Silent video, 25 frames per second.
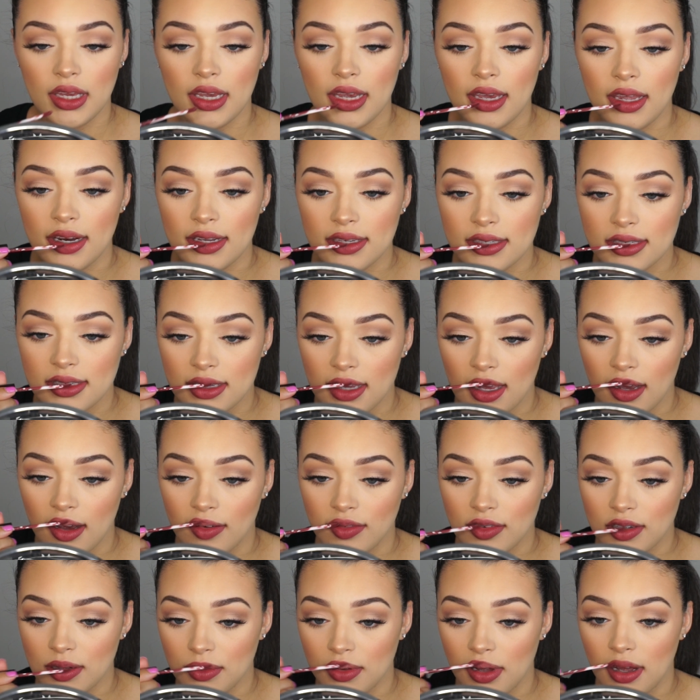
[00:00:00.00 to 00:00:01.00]
And it's
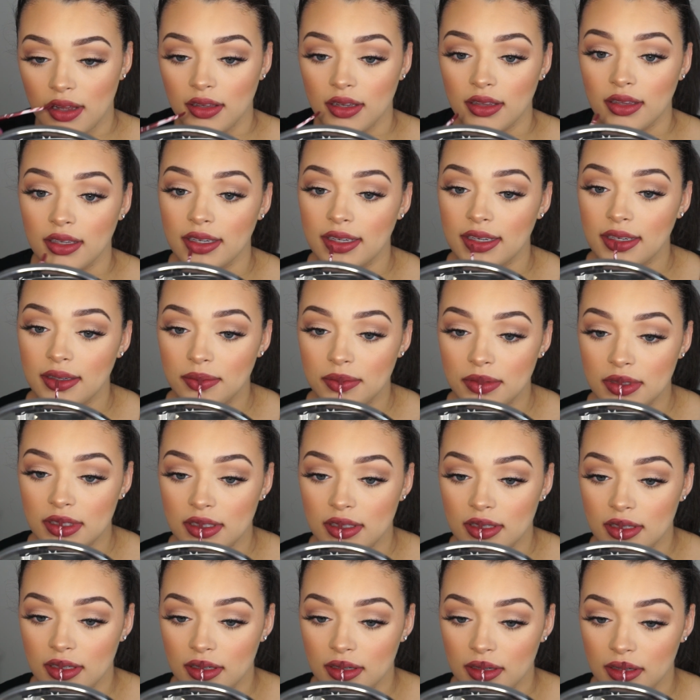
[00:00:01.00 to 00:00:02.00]
comfortable on the
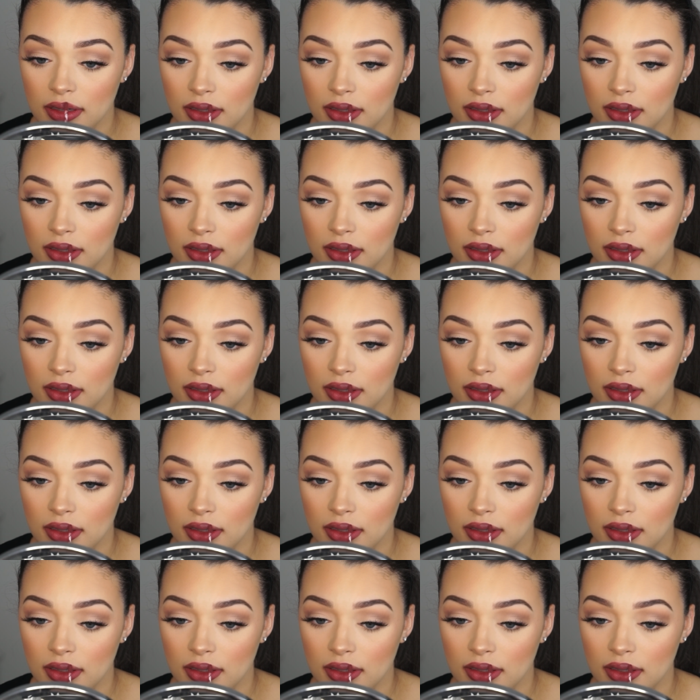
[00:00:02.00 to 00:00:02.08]
lips.